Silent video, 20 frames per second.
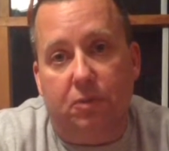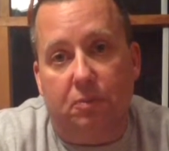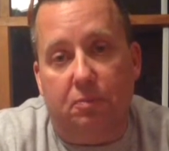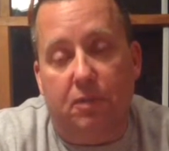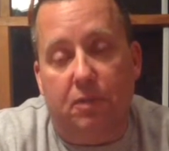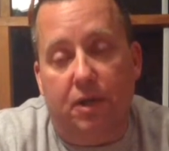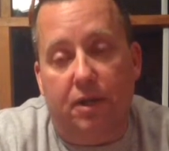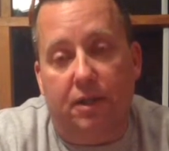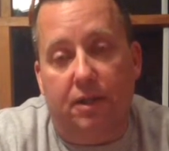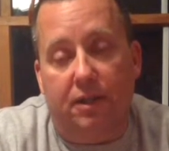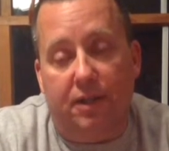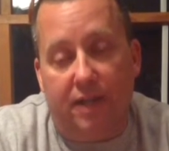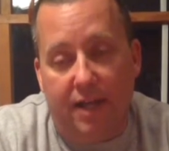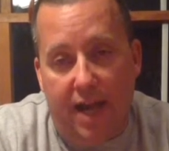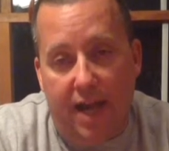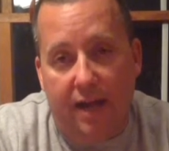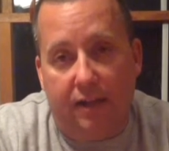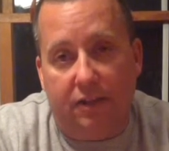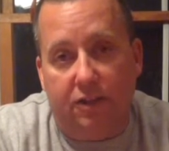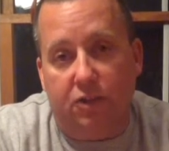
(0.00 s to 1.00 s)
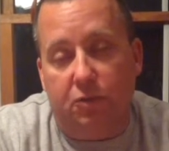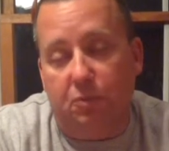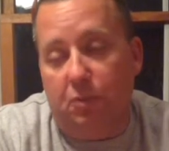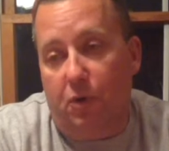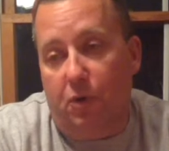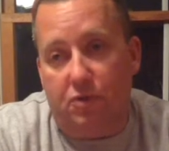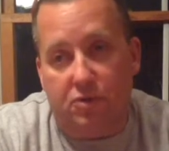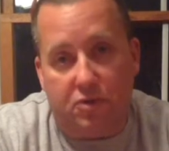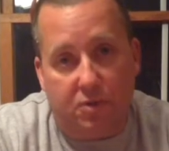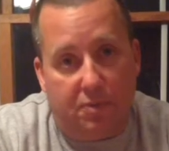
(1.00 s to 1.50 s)
knowledge,
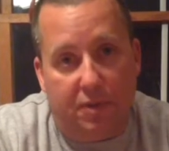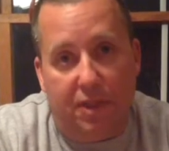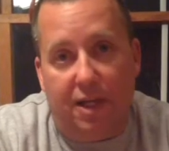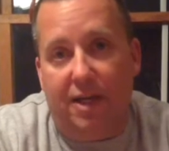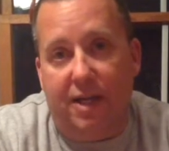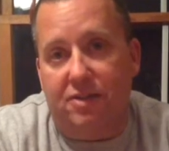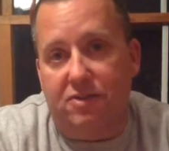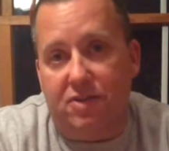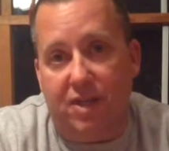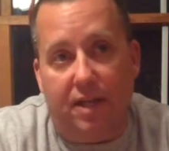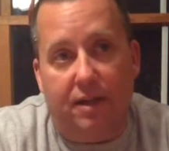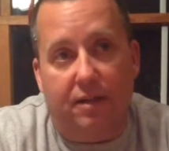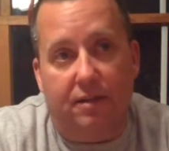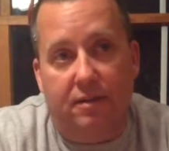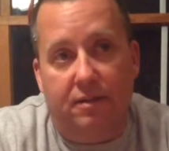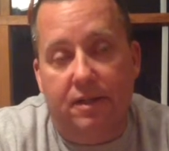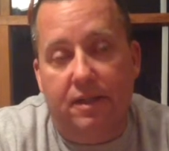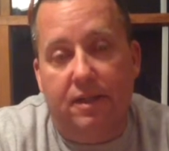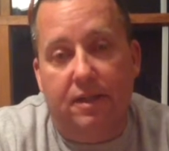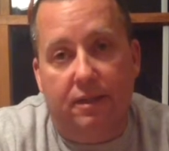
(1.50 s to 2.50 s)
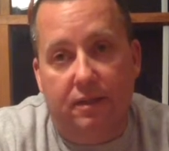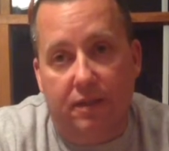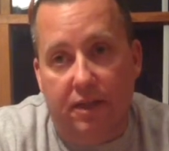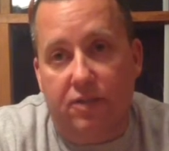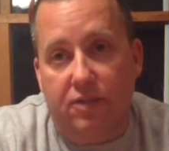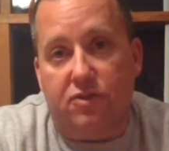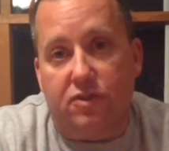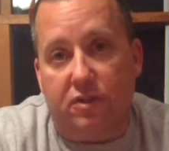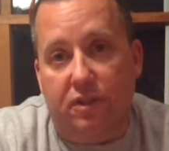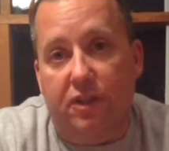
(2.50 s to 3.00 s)
both supplies and
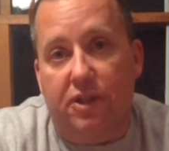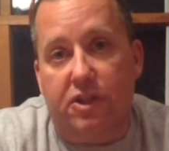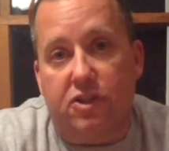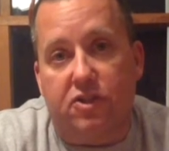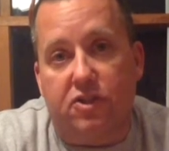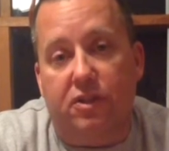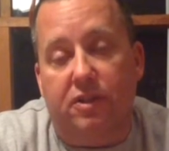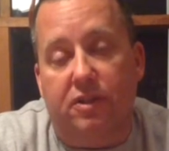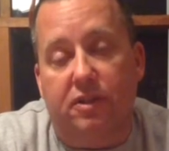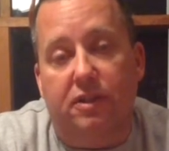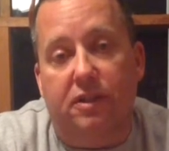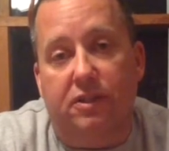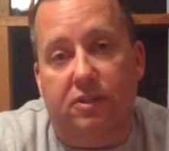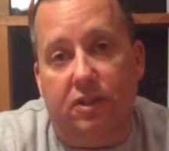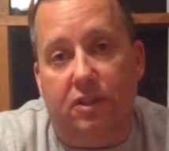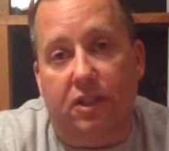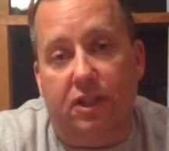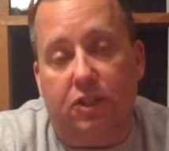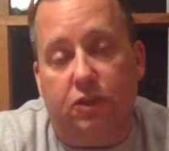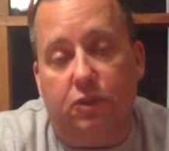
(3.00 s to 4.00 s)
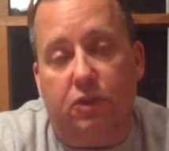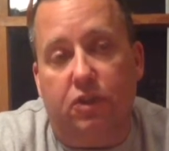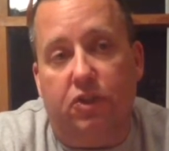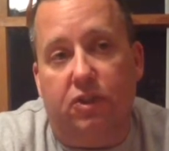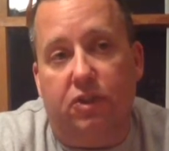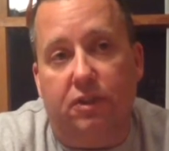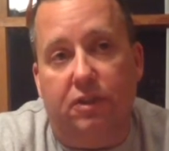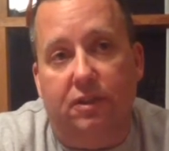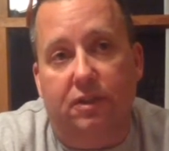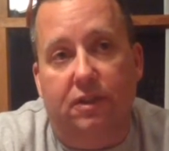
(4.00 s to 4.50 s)
installation as an
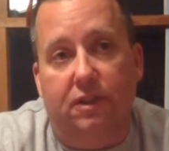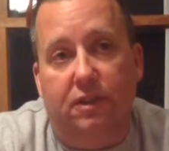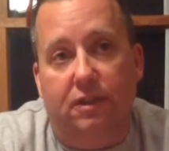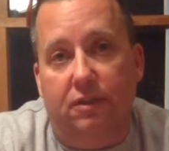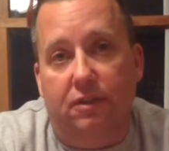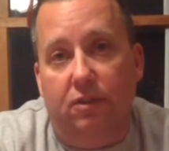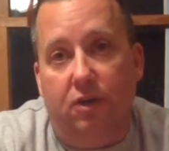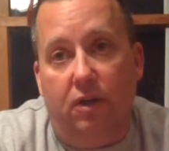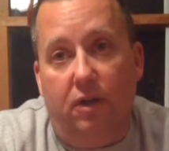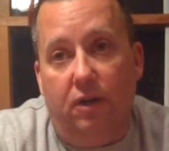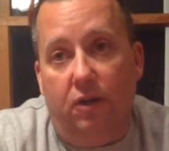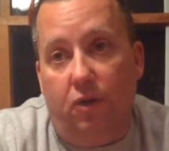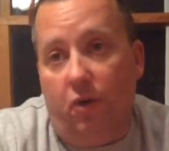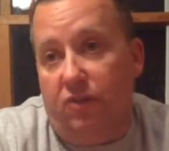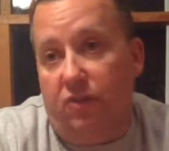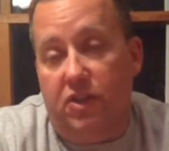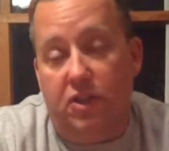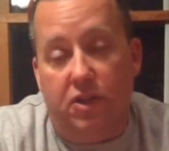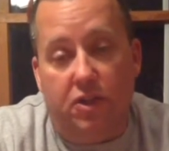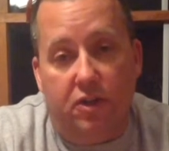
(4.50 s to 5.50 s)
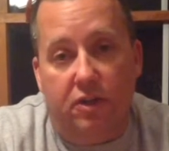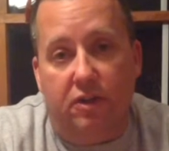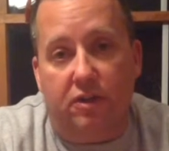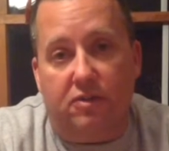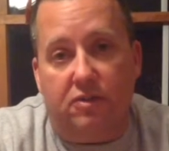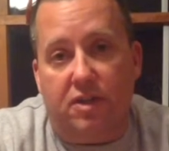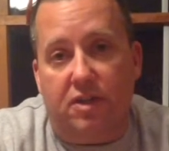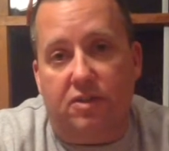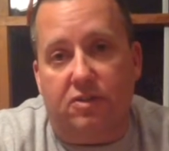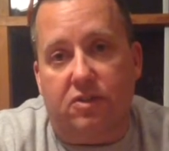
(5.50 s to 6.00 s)
electrician, over the
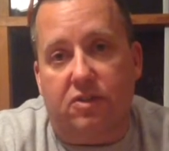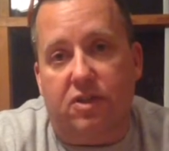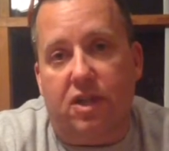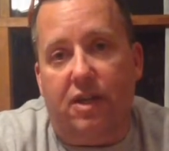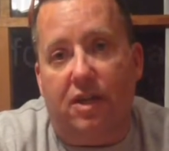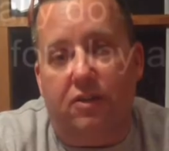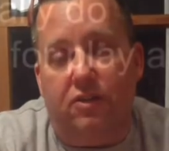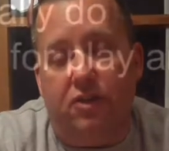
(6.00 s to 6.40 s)
years as a side